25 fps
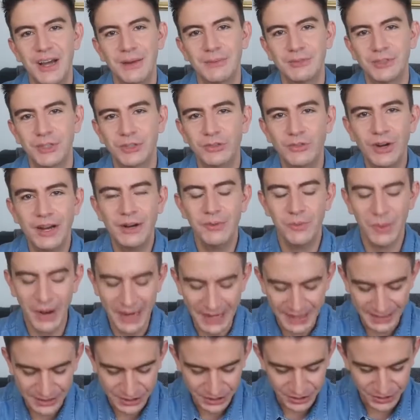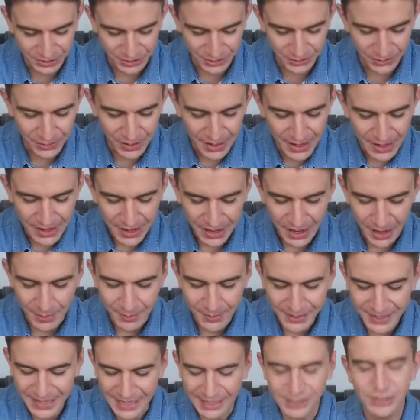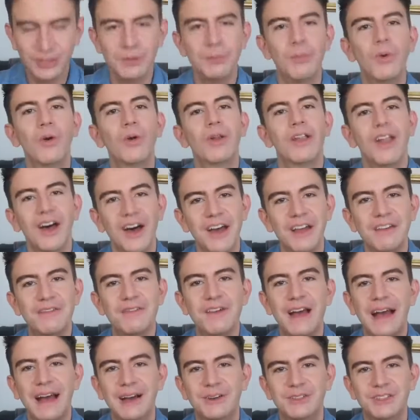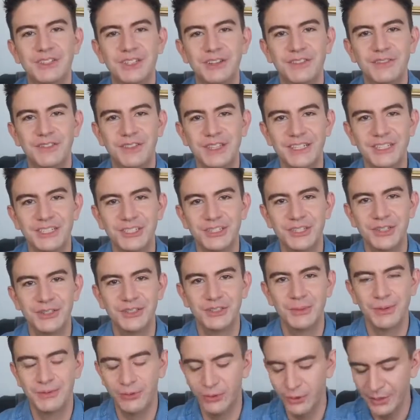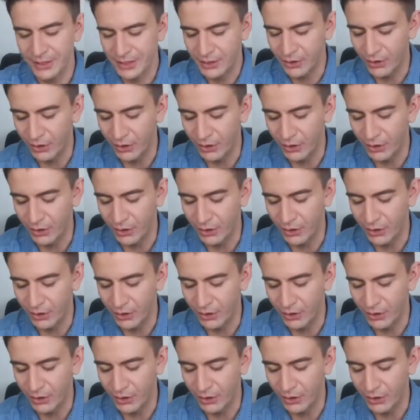So a great way to get some more life out of these shoes that we've already